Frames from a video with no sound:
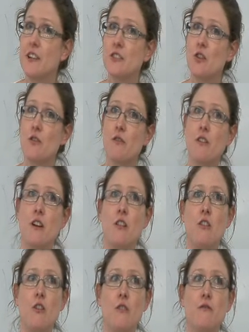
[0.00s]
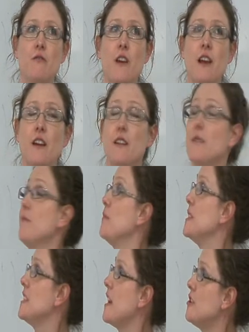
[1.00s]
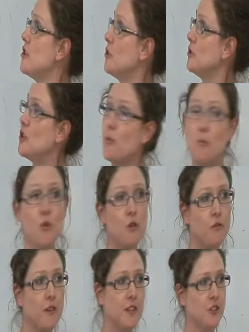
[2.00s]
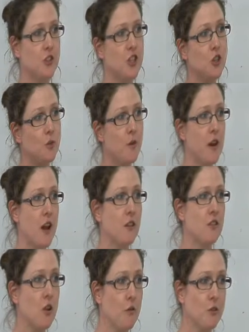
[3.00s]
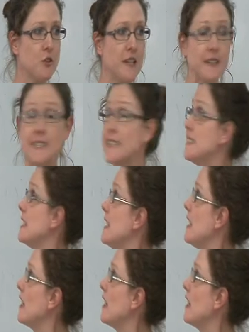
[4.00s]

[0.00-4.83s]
Phytophthora a lot of potential to move its genome around, a lot of fluidity.